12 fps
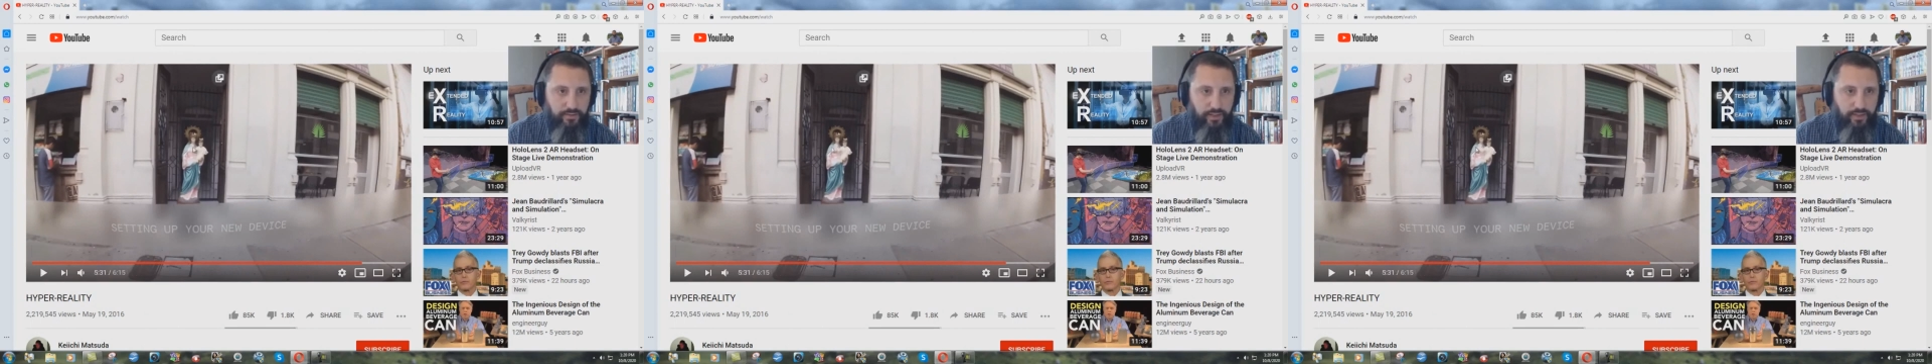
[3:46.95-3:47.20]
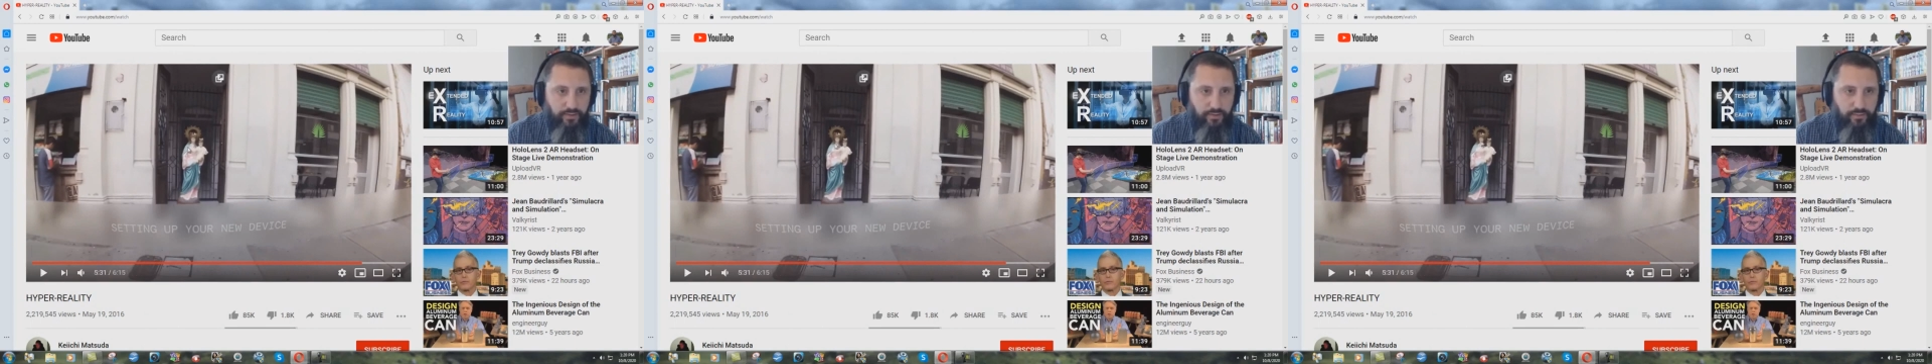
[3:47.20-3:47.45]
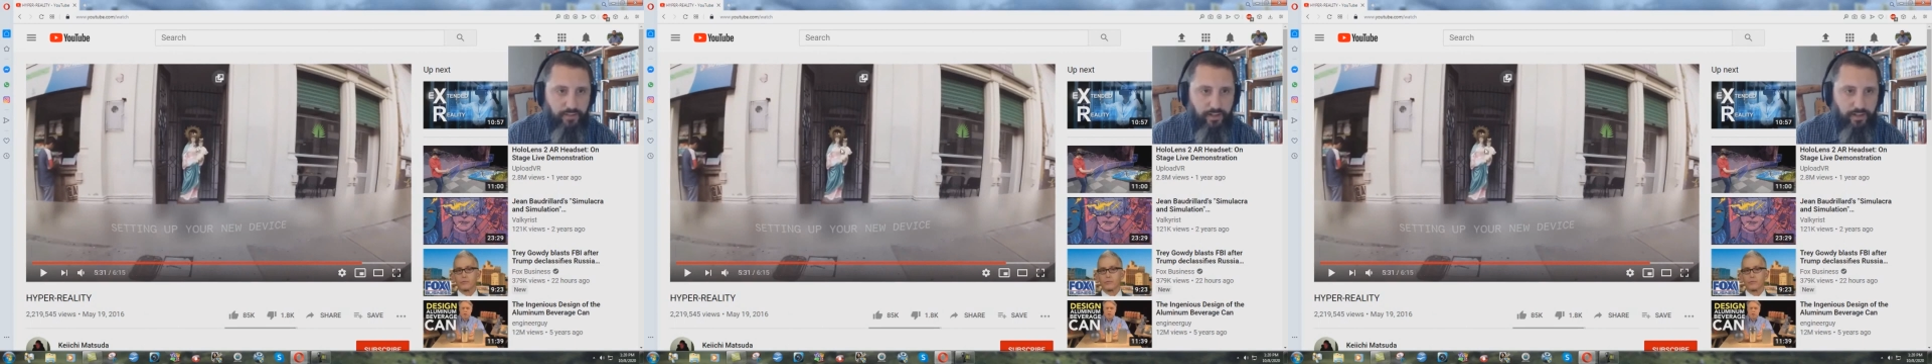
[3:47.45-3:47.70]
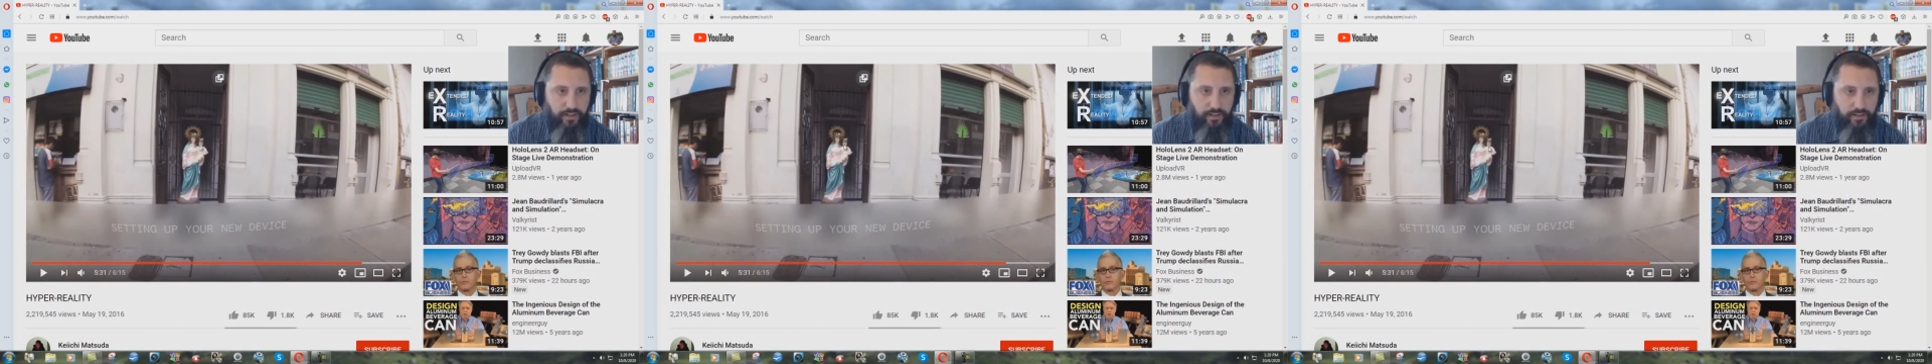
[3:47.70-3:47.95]
Statue of
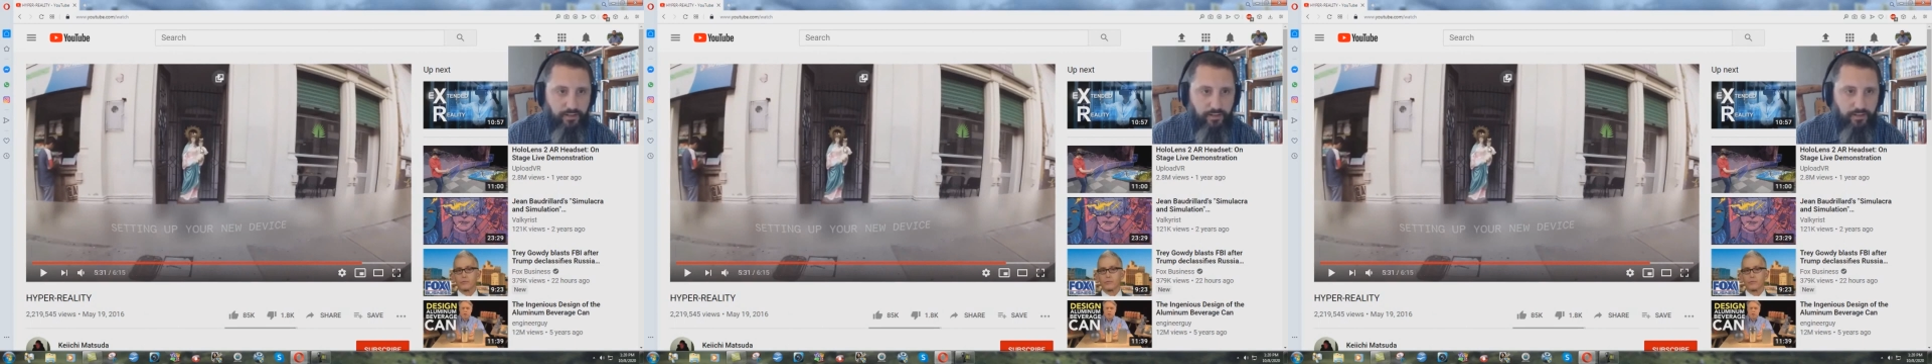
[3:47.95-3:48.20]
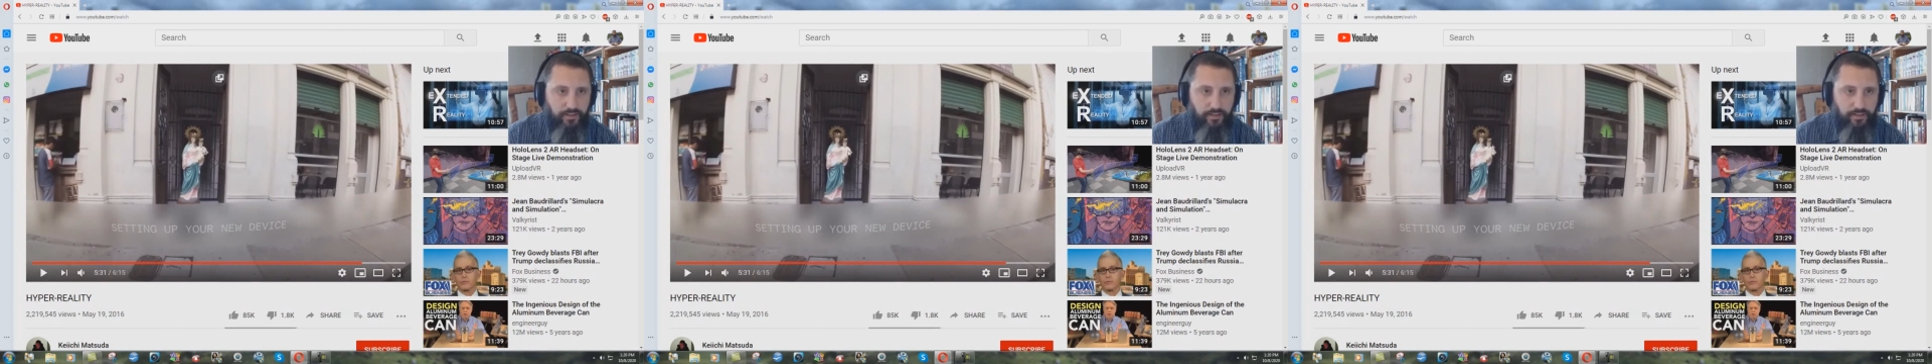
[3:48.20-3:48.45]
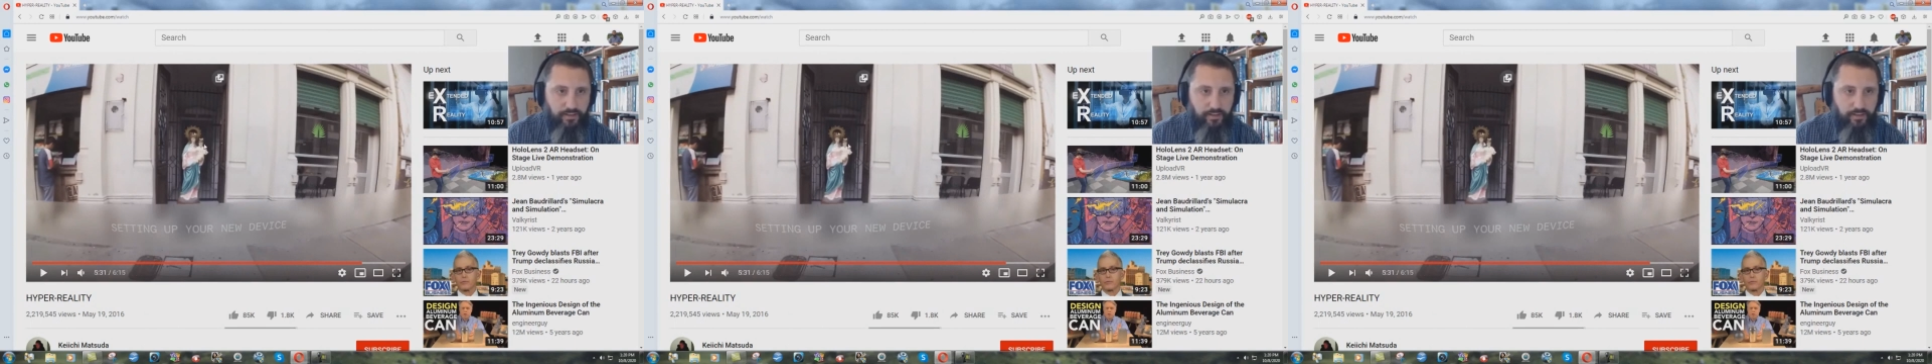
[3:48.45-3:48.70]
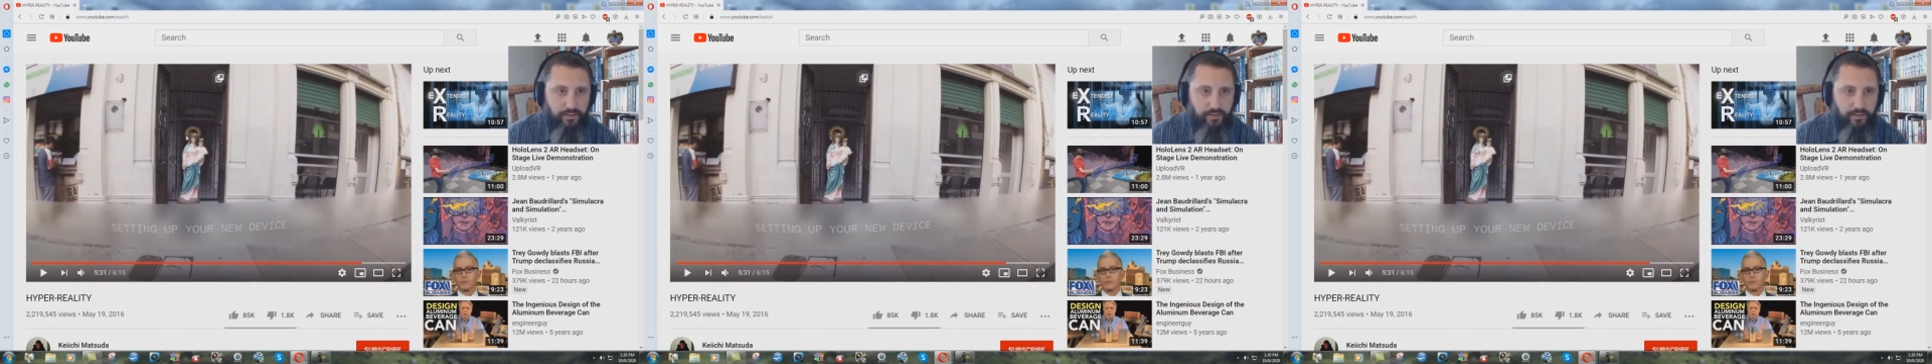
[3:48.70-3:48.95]
Mary,
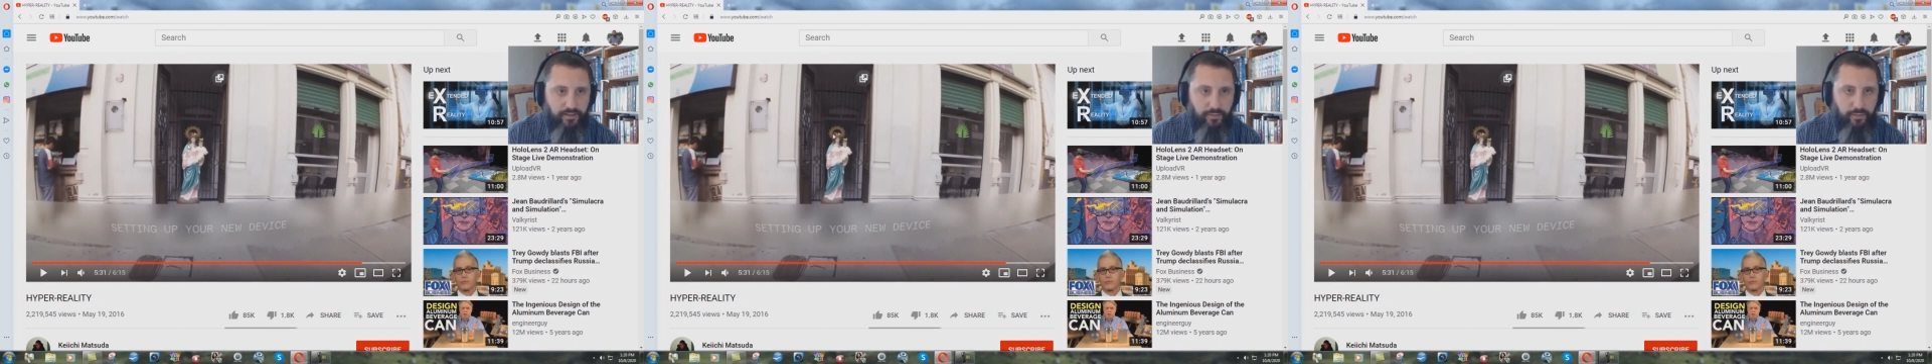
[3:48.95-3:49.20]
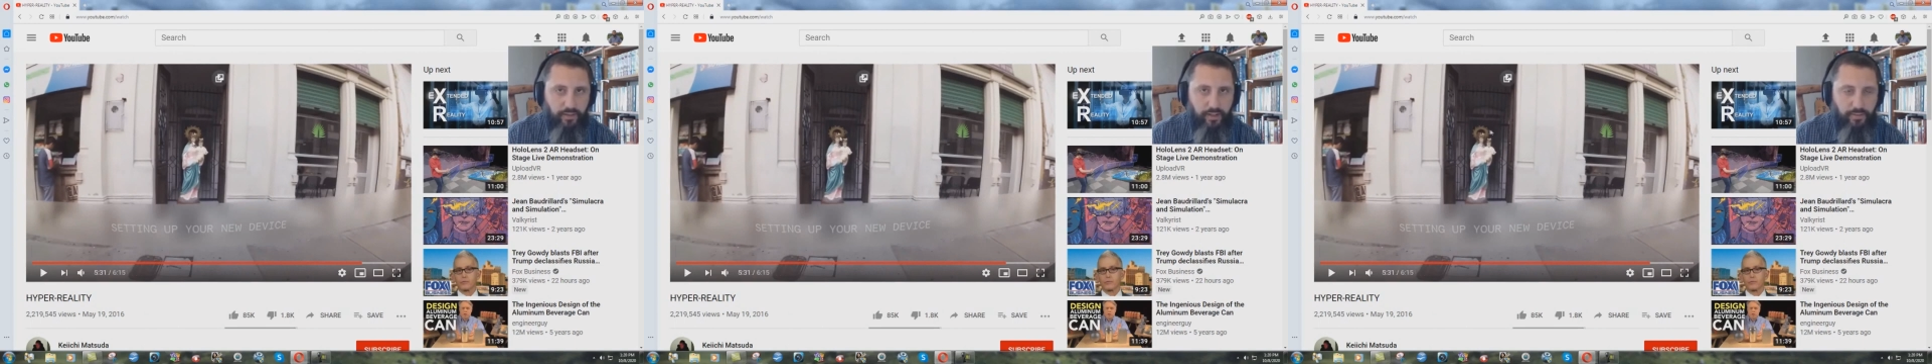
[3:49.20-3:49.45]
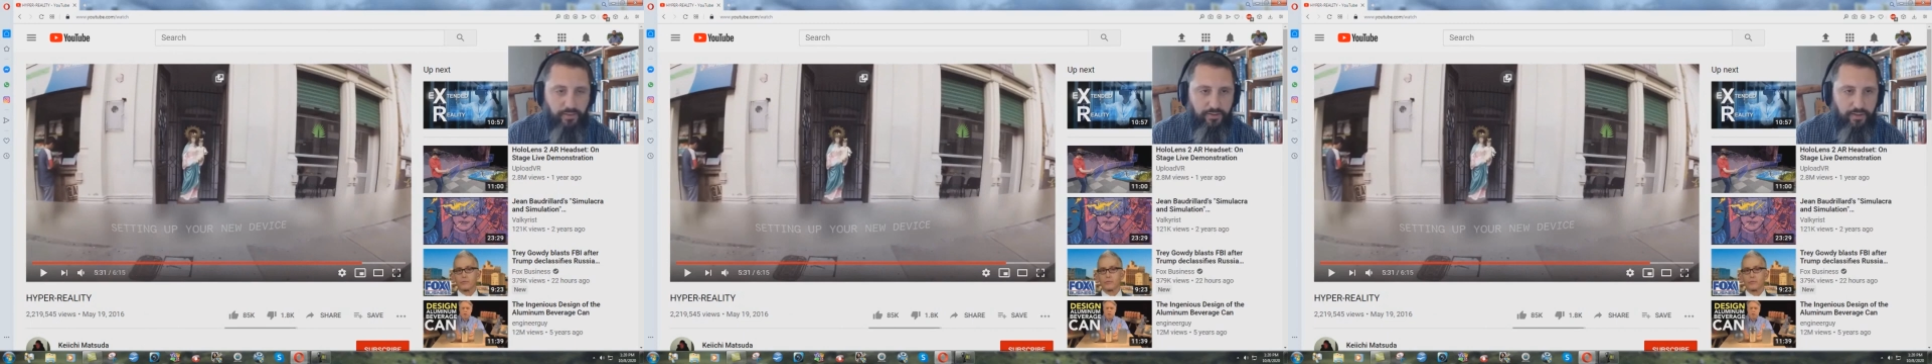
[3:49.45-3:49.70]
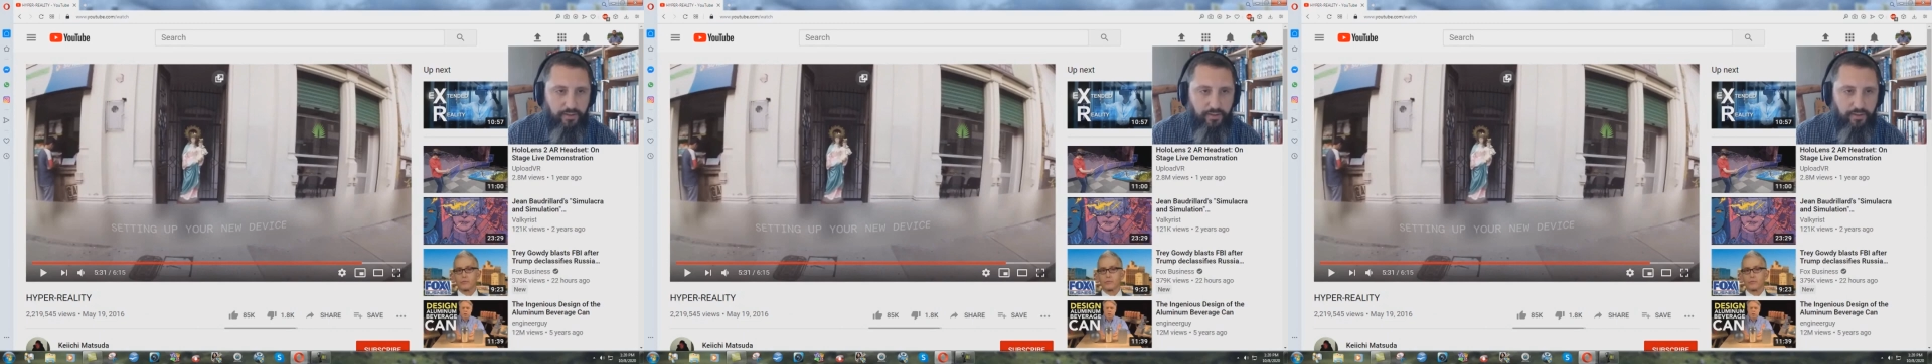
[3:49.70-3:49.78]
Semiramis,